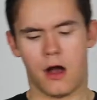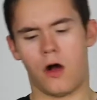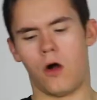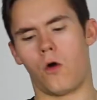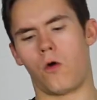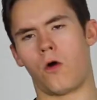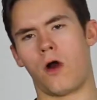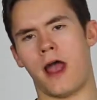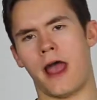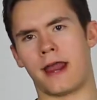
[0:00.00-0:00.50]

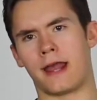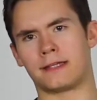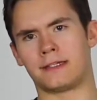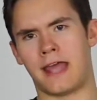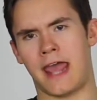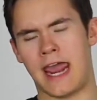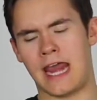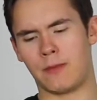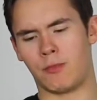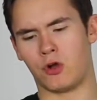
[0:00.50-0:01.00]
All right,
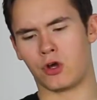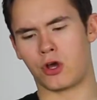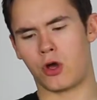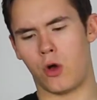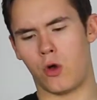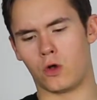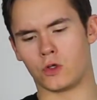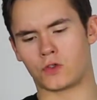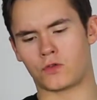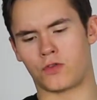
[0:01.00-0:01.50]
attainable
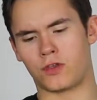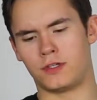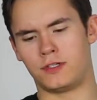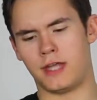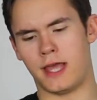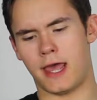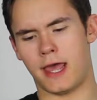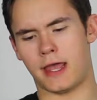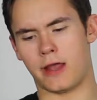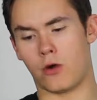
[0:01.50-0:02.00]
goals for the
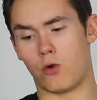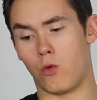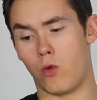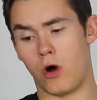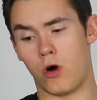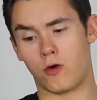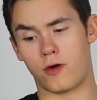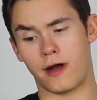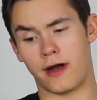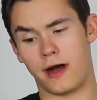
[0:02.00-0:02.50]
day.
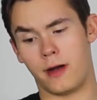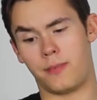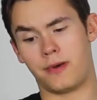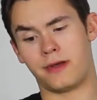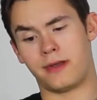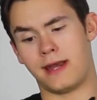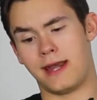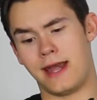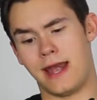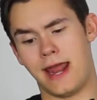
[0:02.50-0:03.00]
Woke
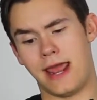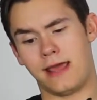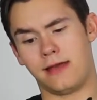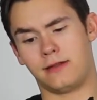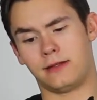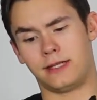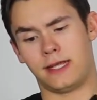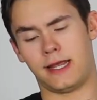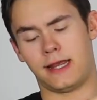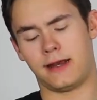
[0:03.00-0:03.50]
up,
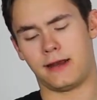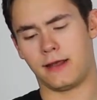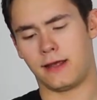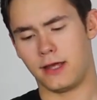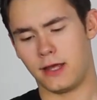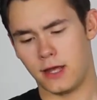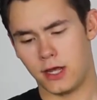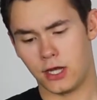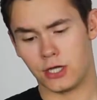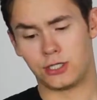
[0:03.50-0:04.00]
nailed it,
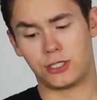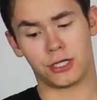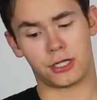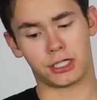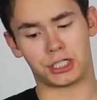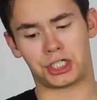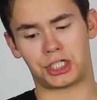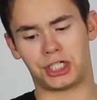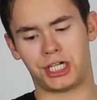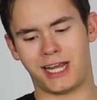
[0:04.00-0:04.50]
took
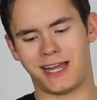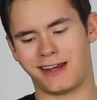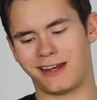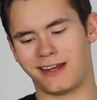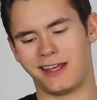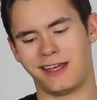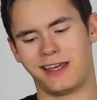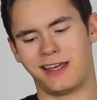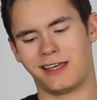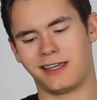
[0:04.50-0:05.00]
a
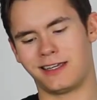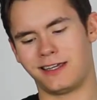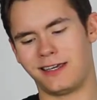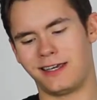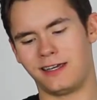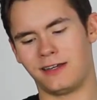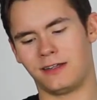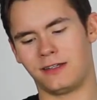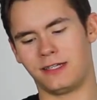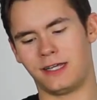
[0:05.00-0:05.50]
shit,
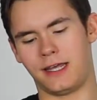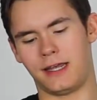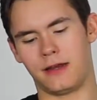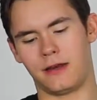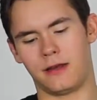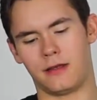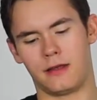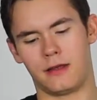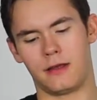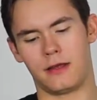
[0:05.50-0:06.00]
killed
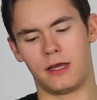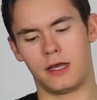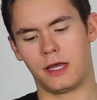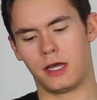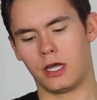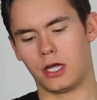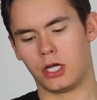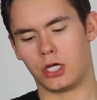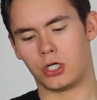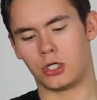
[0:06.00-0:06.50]
it,
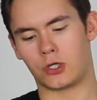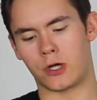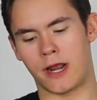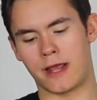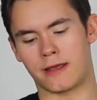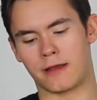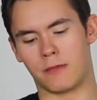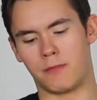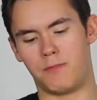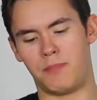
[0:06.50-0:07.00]

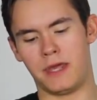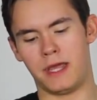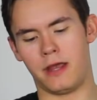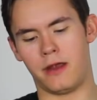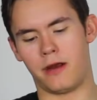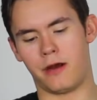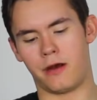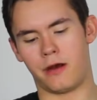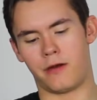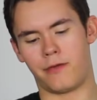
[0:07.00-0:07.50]
drank a
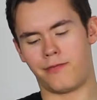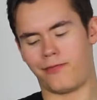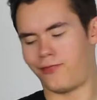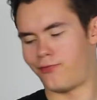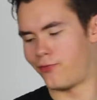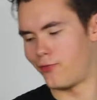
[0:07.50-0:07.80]
beer.